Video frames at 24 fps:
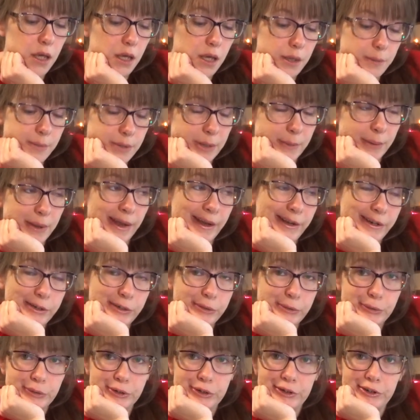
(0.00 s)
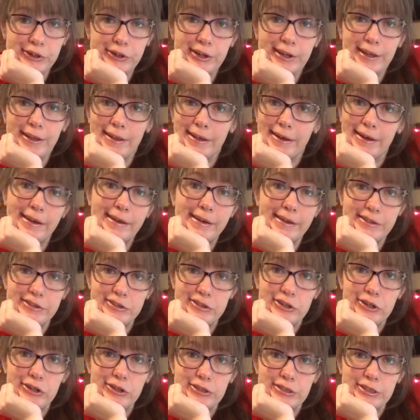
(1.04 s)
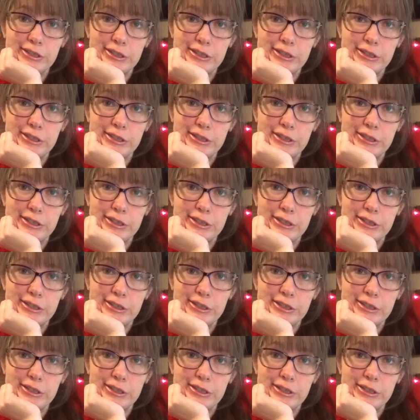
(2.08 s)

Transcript: on my pattern order and then I gotta start